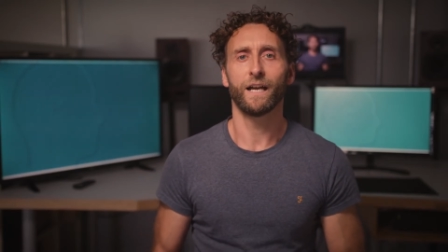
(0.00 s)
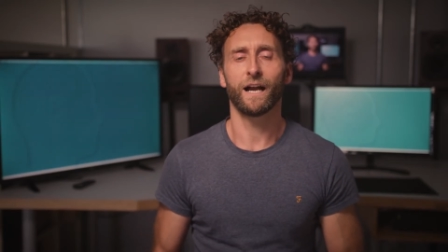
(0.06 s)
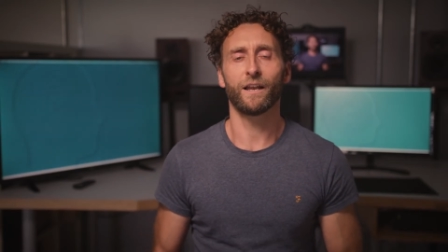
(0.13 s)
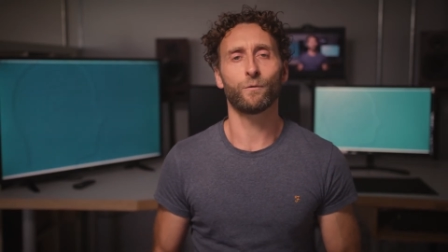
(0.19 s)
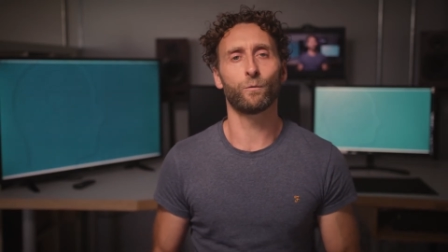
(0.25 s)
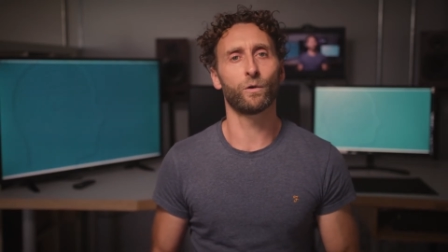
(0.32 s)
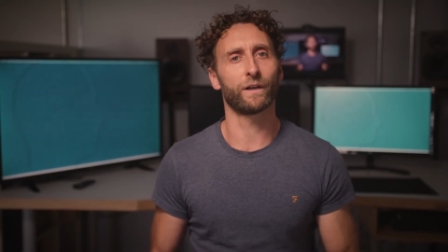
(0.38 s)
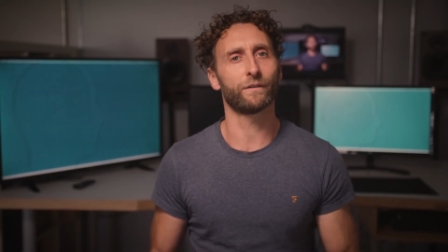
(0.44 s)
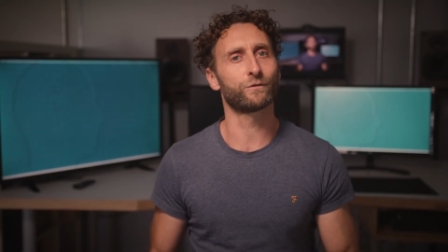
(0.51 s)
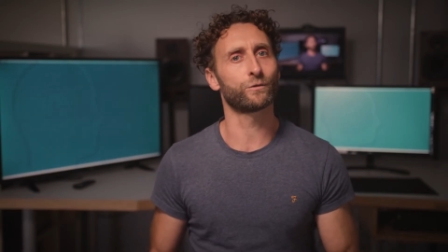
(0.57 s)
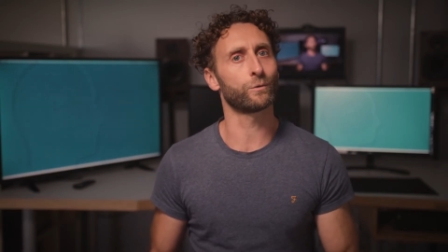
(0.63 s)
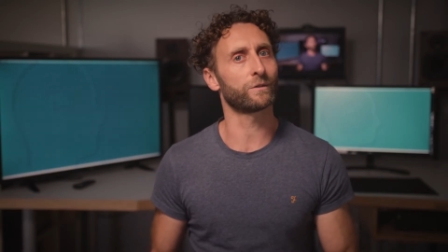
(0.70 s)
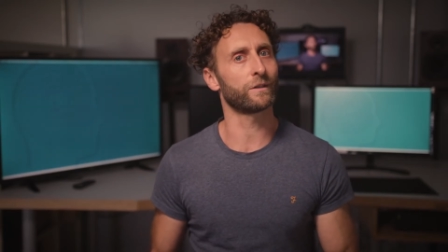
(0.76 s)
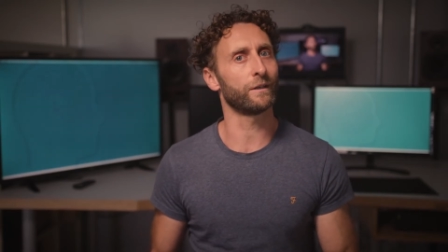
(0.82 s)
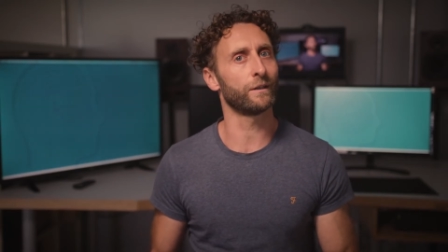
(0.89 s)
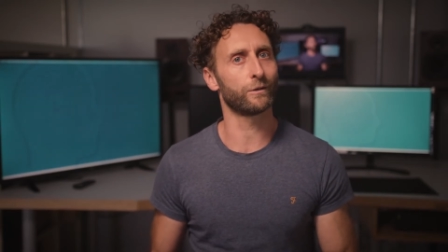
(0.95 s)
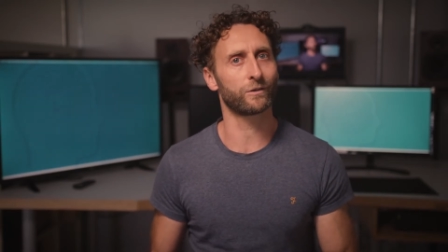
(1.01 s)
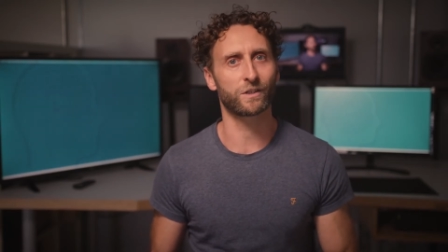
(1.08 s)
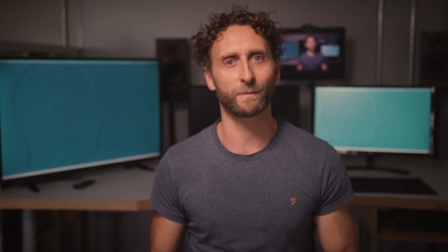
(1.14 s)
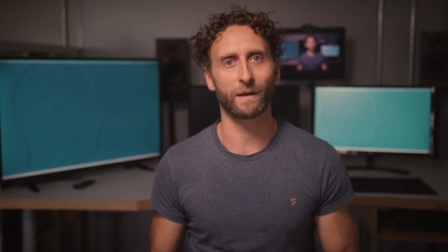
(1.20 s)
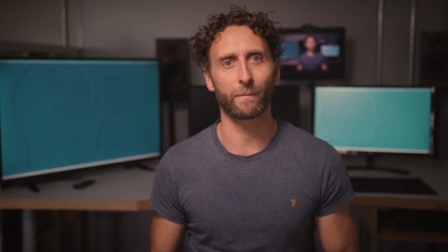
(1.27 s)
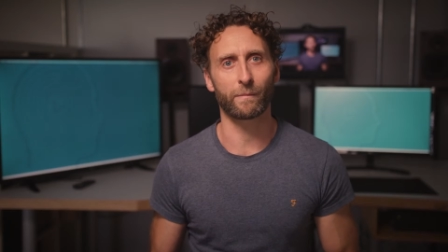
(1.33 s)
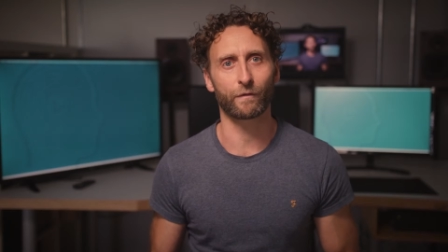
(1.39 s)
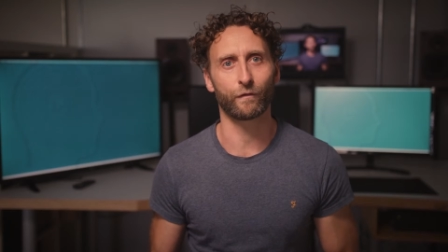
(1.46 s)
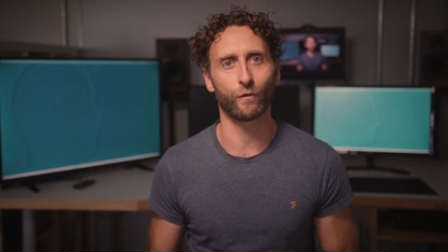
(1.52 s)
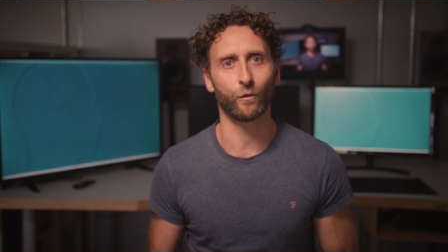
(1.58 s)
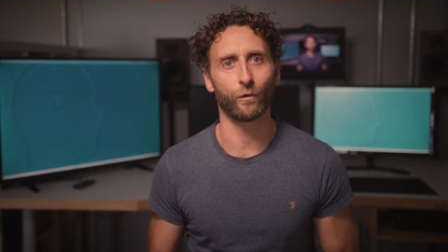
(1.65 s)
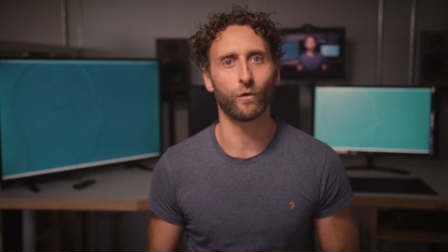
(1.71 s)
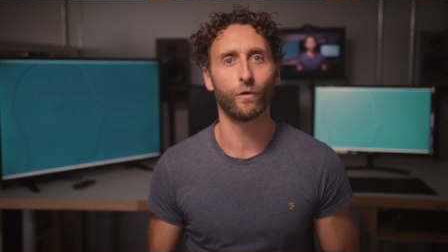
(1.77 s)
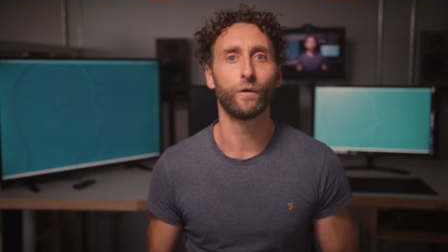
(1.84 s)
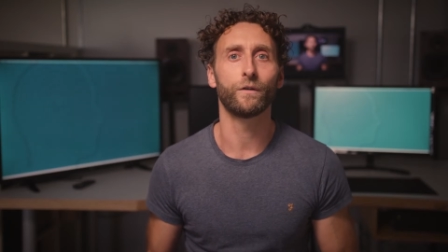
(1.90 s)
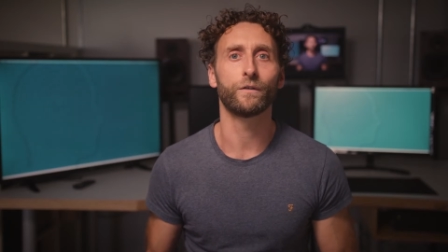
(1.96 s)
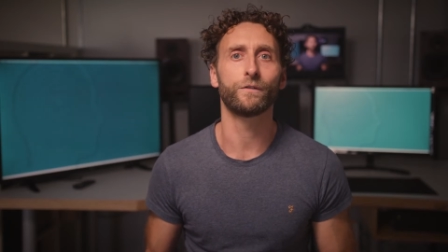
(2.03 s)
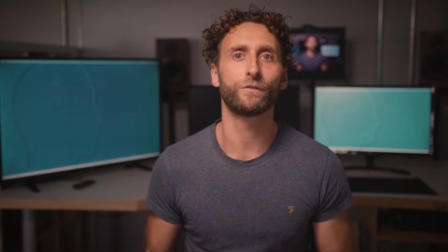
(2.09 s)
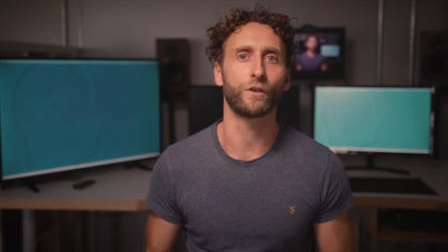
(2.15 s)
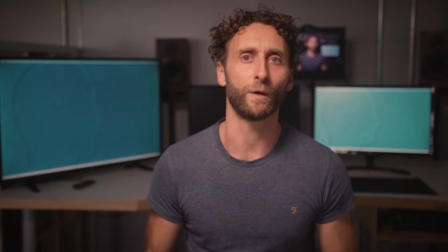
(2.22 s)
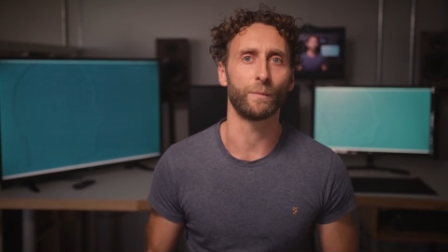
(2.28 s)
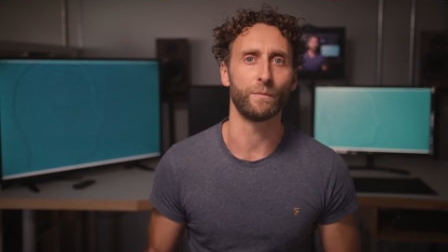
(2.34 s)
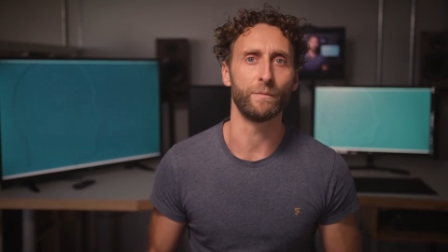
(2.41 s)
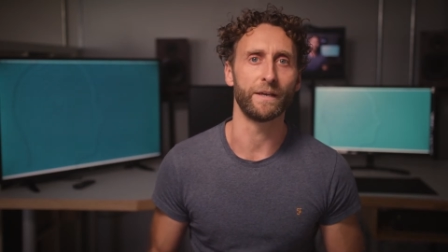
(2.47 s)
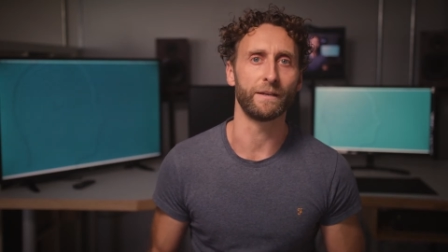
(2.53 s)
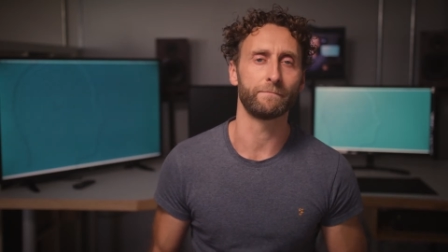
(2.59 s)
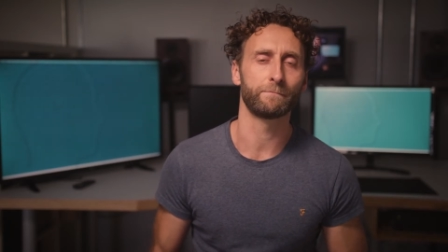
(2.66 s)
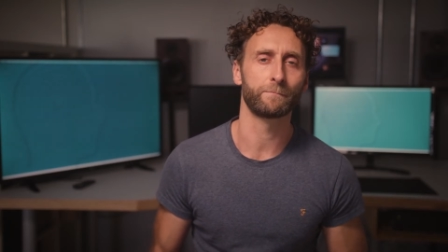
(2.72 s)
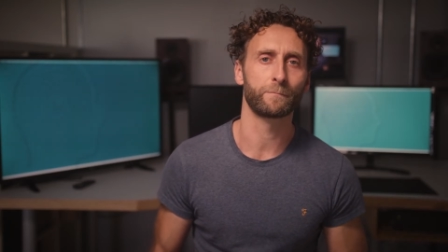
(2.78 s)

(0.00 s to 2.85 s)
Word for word: and the one I've talked a lot about before, dopamine.